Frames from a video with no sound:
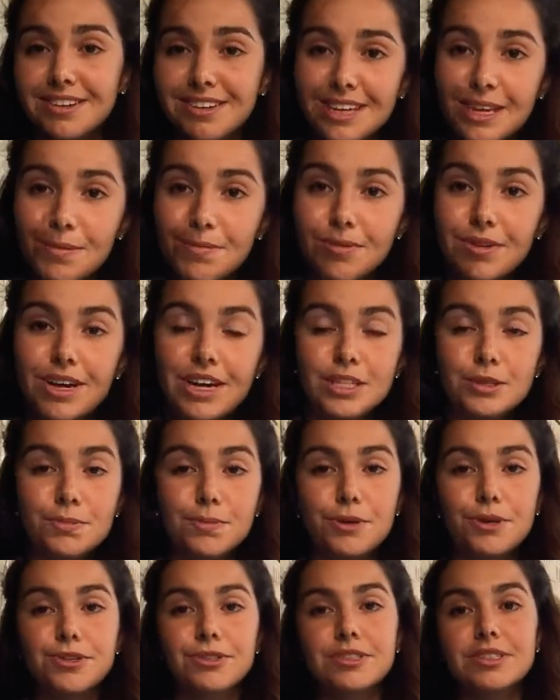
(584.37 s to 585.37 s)
keep you guys
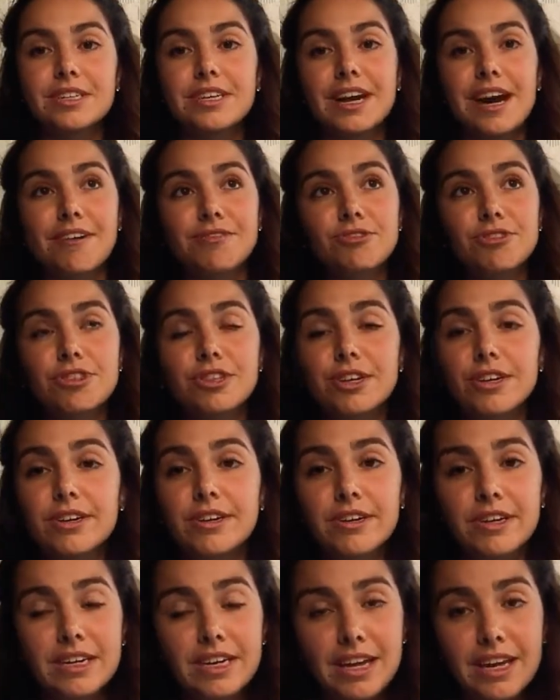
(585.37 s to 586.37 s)
posted after the
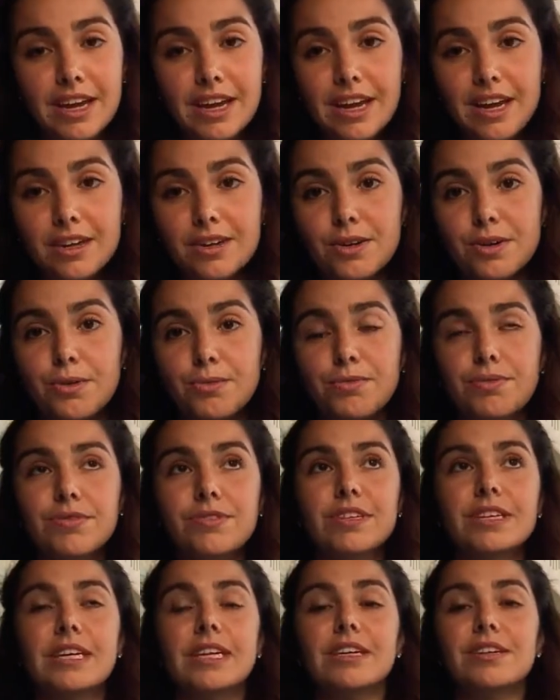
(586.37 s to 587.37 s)
hurricane.
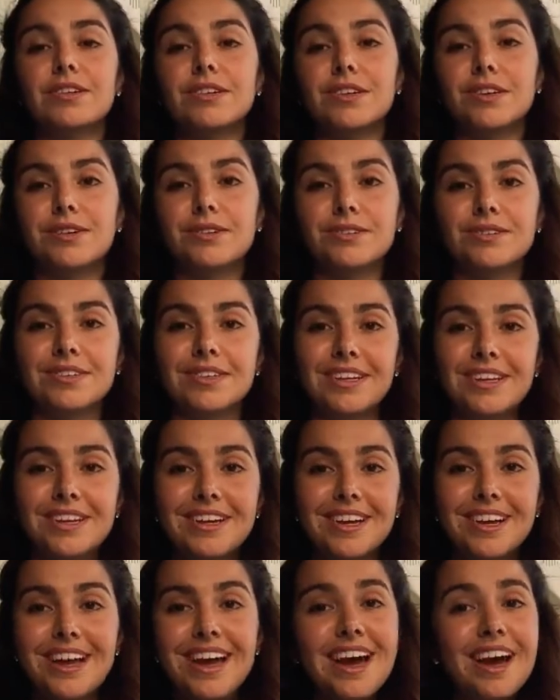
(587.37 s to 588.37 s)
Hopefully, you know,
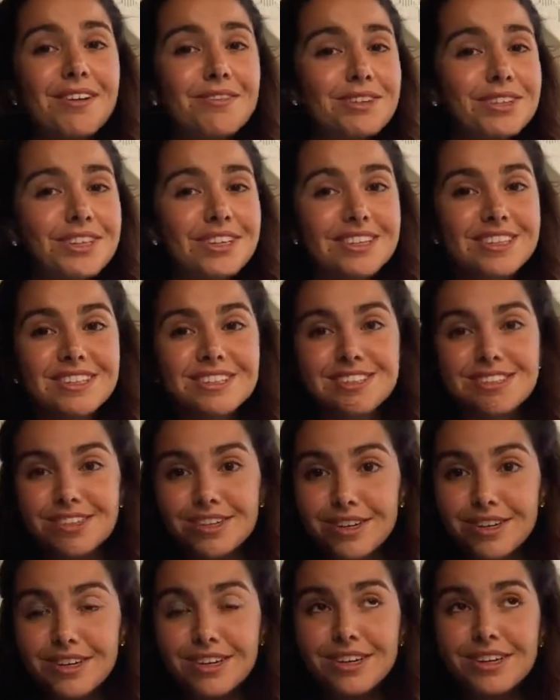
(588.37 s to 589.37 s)
everything is
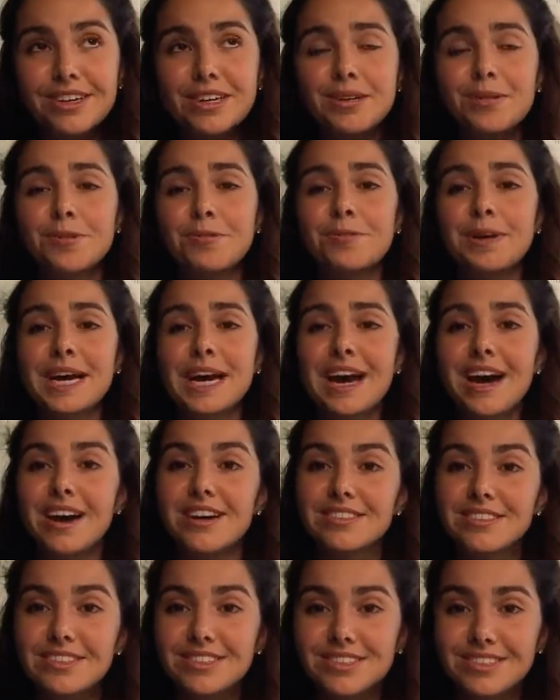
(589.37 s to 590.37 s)
good and my
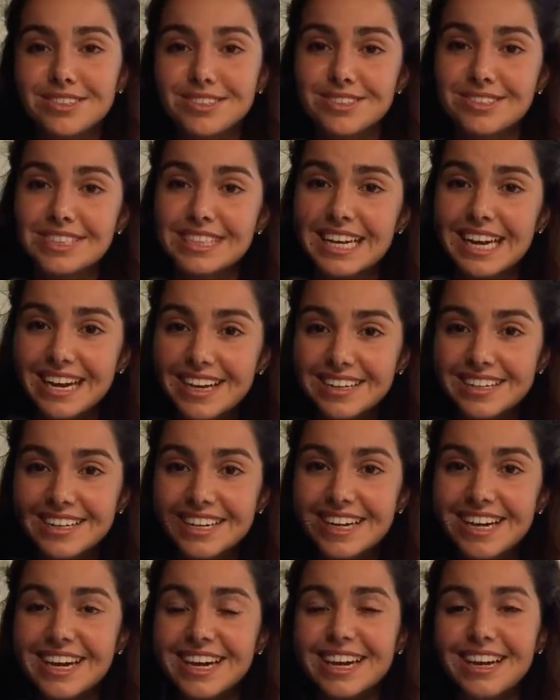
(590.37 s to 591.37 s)
house is still
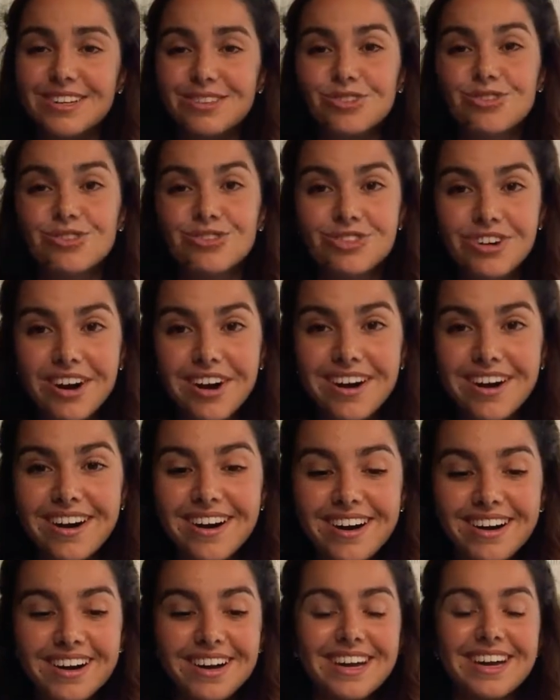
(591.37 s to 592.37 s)
standing and
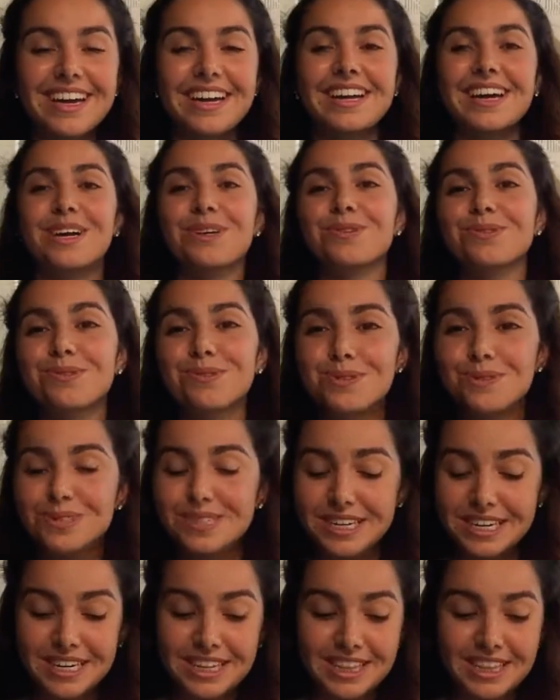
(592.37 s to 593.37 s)
strong and I don't lose
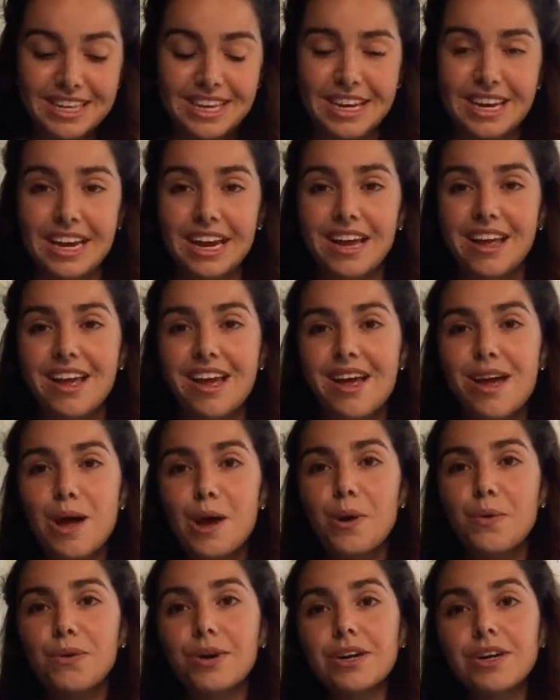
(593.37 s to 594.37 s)
anything.
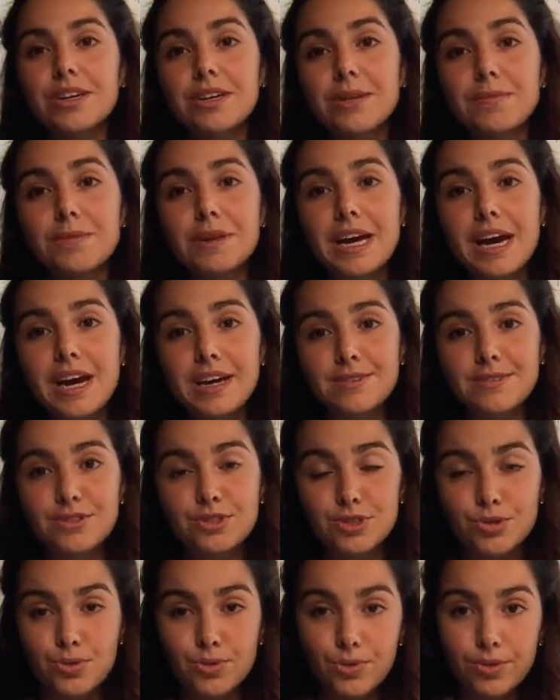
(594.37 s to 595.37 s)
We're gonna be out of
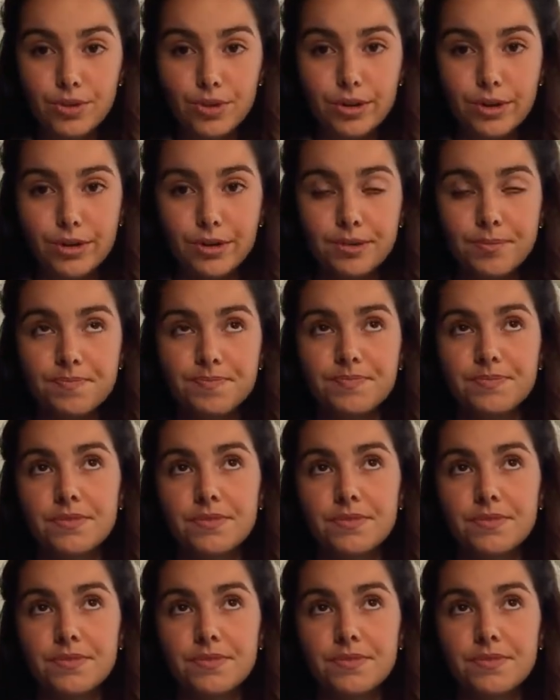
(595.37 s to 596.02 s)
school